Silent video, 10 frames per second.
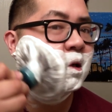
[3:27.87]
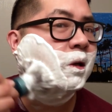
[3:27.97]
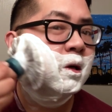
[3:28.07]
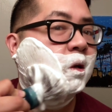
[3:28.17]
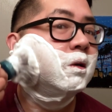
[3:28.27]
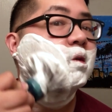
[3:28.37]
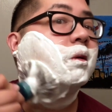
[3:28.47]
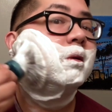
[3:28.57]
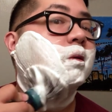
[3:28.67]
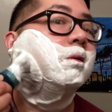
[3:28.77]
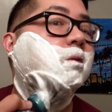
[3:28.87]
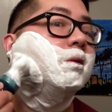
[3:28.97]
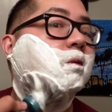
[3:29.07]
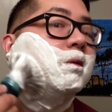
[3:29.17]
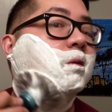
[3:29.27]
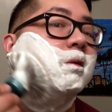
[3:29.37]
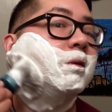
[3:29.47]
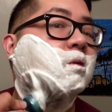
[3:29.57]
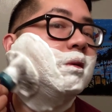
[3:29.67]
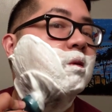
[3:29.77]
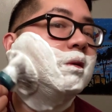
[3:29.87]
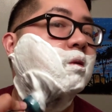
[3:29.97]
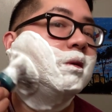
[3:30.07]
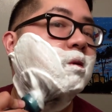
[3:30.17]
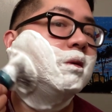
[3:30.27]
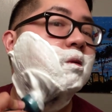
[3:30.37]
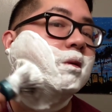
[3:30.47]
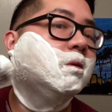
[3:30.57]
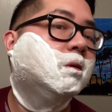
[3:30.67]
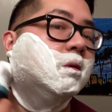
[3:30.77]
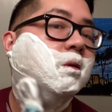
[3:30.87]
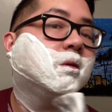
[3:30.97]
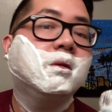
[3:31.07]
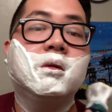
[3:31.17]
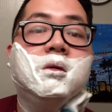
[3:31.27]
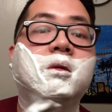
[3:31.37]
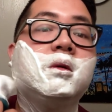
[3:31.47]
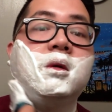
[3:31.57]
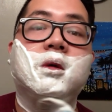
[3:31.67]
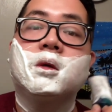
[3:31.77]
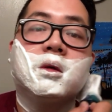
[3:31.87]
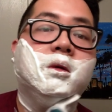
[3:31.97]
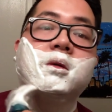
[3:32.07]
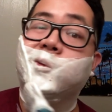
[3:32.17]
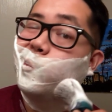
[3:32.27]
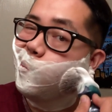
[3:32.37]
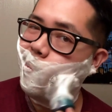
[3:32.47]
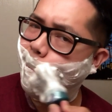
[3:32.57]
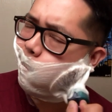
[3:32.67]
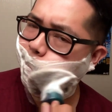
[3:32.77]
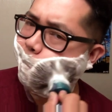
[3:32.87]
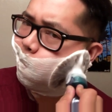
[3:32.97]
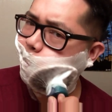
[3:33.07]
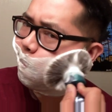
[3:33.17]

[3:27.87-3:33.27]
No one is speaking in this clip.